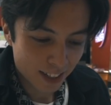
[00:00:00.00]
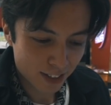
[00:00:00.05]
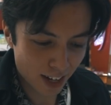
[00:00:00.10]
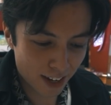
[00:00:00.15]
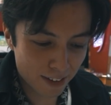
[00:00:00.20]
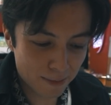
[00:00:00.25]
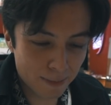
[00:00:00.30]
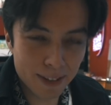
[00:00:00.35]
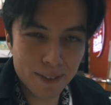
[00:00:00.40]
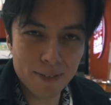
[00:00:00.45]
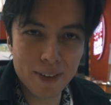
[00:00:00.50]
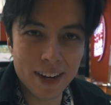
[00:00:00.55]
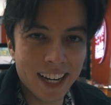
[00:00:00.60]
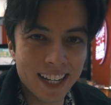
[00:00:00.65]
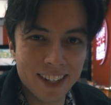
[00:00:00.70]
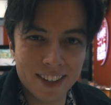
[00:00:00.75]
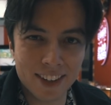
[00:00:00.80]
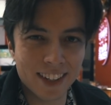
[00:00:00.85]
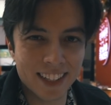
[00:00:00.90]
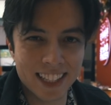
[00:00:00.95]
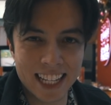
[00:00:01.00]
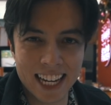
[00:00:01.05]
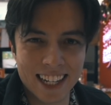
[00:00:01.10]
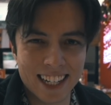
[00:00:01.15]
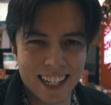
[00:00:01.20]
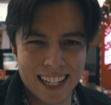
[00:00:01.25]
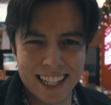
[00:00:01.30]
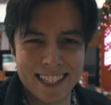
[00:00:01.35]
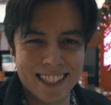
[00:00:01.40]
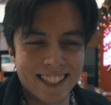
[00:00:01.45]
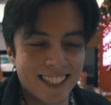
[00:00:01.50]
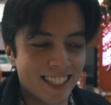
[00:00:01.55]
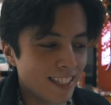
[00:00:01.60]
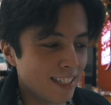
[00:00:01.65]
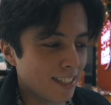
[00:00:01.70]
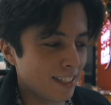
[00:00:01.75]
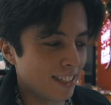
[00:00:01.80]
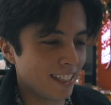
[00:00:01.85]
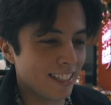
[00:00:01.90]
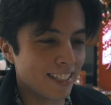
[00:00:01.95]
So I've been wearing contact
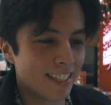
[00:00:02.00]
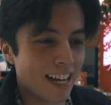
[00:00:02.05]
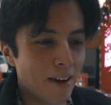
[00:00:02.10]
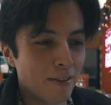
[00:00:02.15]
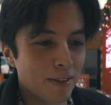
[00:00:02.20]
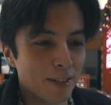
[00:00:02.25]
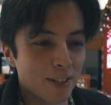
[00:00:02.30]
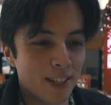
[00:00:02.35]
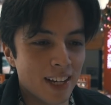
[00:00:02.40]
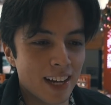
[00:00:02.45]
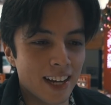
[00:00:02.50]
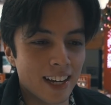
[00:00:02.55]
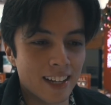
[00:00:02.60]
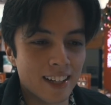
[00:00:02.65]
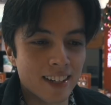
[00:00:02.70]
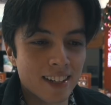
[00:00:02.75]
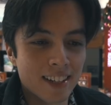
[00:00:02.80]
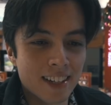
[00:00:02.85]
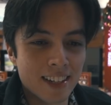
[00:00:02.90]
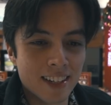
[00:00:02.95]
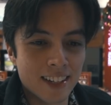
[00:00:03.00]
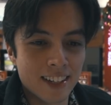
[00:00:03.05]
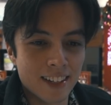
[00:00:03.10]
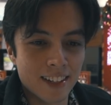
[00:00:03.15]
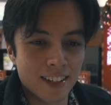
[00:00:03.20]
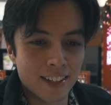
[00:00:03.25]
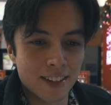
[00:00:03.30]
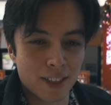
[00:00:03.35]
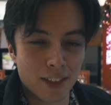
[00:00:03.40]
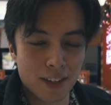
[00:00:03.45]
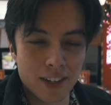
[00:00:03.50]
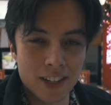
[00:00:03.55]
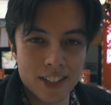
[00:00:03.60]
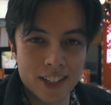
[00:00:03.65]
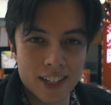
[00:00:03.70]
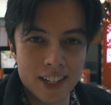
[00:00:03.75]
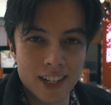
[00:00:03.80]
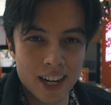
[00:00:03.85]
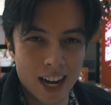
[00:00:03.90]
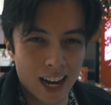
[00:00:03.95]
lenses since I was like
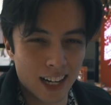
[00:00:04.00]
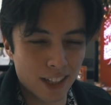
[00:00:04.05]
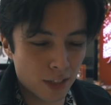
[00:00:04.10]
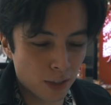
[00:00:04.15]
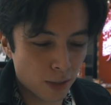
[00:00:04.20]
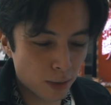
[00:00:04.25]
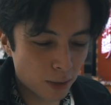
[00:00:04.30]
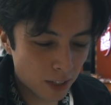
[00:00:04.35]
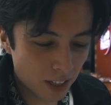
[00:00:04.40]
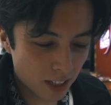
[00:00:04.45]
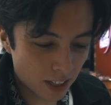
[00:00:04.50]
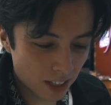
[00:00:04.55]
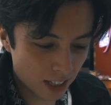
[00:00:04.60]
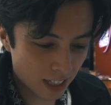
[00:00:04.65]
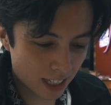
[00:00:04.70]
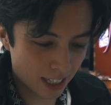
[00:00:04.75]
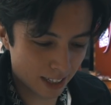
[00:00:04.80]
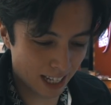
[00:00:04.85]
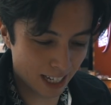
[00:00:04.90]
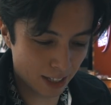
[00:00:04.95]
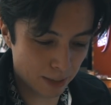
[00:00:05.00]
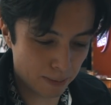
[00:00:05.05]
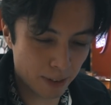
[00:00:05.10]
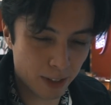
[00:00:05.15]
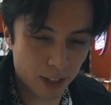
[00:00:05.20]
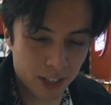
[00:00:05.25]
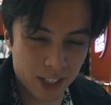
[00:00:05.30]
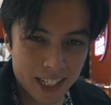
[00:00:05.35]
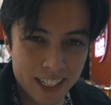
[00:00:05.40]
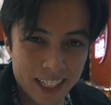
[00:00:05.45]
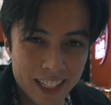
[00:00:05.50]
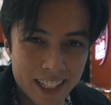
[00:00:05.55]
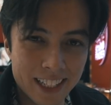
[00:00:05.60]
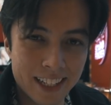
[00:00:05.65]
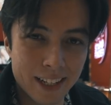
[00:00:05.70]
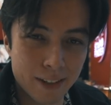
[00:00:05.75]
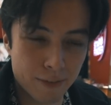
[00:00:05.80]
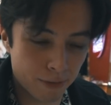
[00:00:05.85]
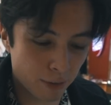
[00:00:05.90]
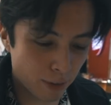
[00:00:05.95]
third year high school. That's because I
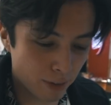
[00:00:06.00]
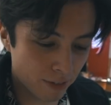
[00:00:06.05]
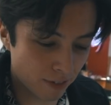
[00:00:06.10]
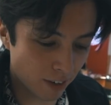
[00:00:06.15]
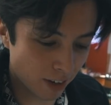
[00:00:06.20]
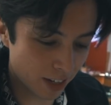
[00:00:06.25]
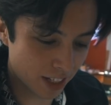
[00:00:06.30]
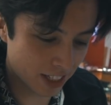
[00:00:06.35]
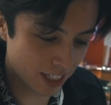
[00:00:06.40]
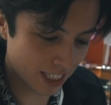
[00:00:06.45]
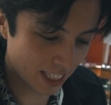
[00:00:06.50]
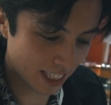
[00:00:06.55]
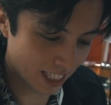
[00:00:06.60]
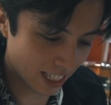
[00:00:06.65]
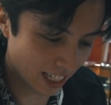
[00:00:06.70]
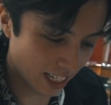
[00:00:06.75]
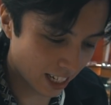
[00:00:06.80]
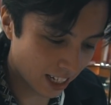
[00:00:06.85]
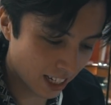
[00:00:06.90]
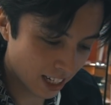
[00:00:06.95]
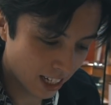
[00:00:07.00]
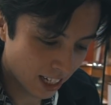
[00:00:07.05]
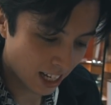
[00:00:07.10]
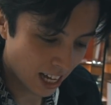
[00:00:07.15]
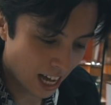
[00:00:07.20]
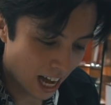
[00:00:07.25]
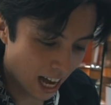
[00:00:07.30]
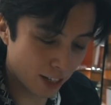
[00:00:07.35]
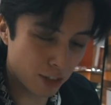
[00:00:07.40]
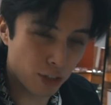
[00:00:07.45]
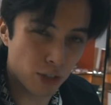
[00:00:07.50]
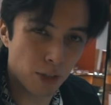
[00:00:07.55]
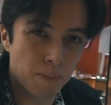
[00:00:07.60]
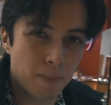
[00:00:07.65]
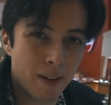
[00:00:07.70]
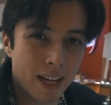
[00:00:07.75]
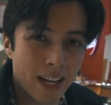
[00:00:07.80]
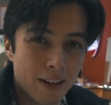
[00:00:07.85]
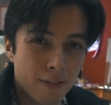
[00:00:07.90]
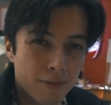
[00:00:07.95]
needed it for varsity. I used to
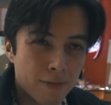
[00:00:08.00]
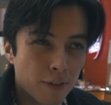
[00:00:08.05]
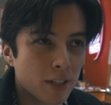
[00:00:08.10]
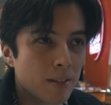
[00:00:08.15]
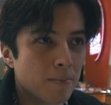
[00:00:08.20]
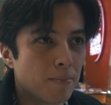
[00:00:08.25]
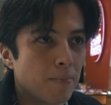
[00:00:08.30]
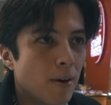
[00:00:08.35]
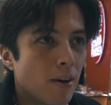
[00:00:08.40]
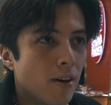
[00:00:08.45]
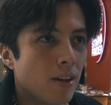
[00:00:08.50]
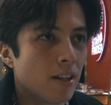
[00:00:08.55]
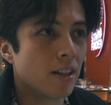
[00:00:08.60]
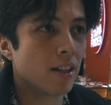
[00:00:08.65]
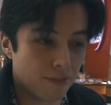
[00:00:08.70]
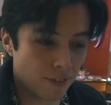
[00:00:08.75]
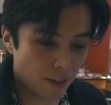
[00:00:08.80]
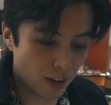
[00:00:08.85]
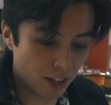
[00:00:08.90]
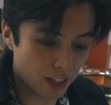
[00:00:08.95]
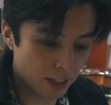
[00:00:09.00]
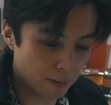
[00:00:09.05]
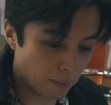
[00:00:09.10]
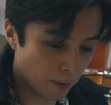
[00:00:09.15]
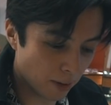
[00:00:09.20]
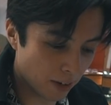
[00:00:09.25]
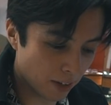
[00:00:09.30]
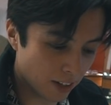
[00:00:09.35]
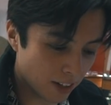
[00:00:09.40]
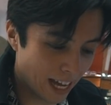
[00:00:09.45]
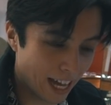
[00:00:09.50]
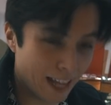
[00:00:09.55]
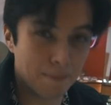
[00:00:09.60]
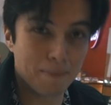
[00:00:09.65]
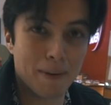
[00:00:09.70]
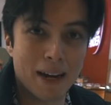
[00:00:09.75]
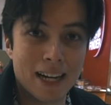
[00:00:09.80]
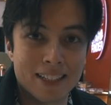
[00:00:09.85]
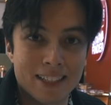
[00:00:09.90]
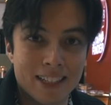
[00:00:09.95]
play football, volleyball,
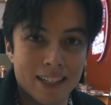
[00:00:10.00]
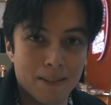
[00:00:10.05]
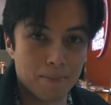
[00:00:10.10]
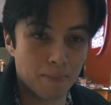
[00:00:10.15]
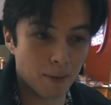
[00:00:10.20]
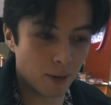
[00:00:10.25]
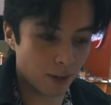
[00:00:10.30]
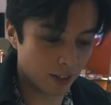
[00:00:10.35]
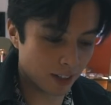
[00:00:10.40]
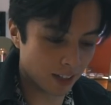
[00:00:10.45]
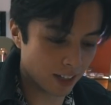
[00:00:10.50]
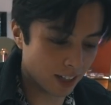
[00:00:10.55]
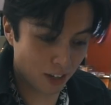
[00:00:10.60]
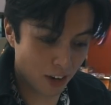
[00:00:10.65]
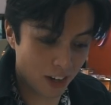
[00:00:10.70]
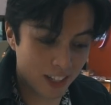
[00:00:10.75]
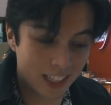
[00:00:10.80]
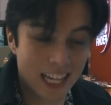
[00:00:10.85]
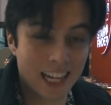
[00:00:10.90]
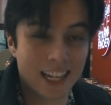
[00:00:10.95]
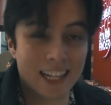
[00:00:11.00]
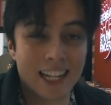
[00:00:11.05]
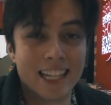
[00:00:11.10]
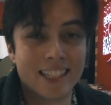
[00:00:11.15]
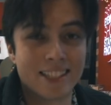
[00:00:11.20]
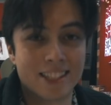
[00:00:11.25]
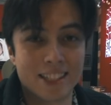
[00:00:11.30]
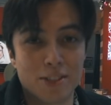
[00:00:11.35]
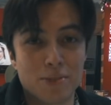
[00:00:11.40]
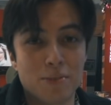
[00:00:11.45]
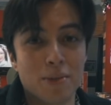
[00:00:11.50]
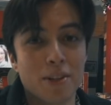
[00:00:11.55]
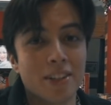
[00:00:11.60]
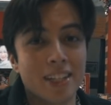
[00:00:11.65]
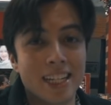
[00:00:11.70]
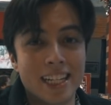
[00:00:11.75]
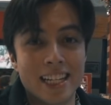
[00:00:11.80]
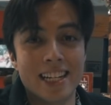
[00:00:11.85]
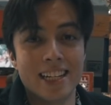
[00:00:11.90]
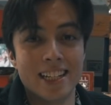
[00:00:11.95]
and basketball. Contact lenses were
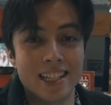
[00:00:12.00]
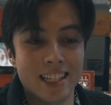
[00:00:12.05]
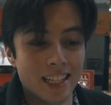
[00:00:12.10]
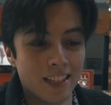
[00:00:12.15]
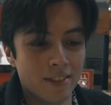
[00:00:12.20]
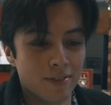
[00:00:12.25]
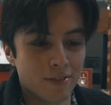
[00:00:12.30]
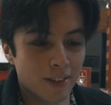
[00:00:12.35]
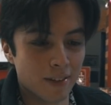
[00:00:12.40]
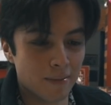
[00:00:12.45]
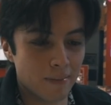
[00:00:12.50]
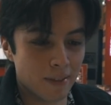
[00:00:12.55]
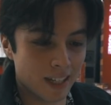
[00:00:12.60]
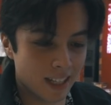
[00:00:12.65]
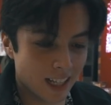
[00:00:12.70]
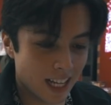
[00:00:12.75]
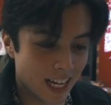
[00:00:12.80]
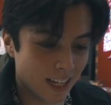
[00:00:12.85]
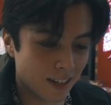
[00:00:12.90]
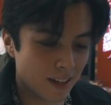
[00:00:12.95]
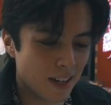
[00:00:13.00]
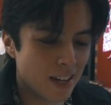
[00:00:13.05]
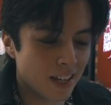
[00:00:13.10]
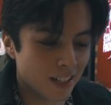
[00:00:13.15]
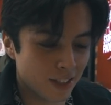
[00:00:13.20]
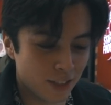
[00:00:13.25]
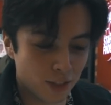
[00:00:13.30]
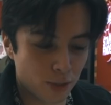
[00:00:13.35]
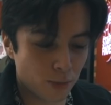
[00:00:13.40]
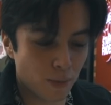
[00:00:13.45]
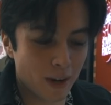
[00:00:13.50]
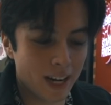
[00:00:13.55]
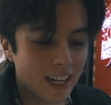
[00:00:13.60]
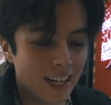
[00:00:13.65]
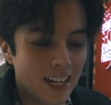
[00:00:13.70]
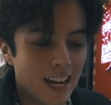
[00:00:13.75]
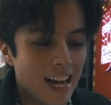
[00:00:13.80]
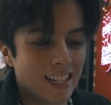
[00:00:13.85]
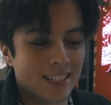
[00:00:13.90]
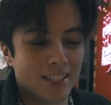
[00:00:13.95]
really a need for me. Like, just wearing
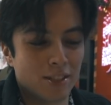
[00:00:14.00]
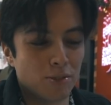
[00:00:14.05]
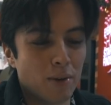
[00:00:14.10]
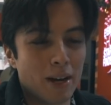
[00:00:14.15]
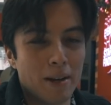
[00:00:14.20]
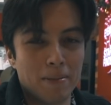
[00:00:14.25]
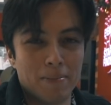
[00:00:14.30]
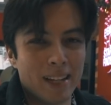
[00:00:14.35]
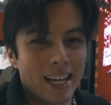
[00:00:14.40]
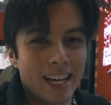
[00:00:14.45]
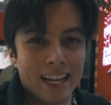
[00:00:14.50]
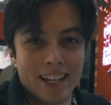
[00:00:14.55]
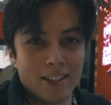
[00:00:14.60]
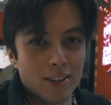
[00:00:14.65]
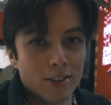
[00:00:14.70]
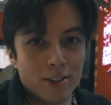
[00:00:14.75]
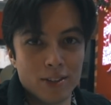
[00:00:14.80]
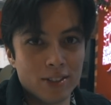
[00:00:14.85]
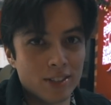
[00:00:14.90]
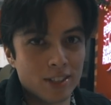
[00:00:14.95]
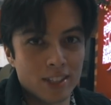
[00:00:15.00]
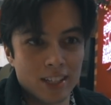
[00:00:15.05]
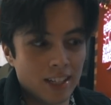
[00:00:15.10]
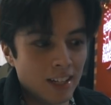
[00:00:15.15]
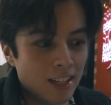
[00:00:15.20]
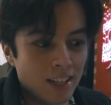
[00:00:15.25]
glasses while playing those,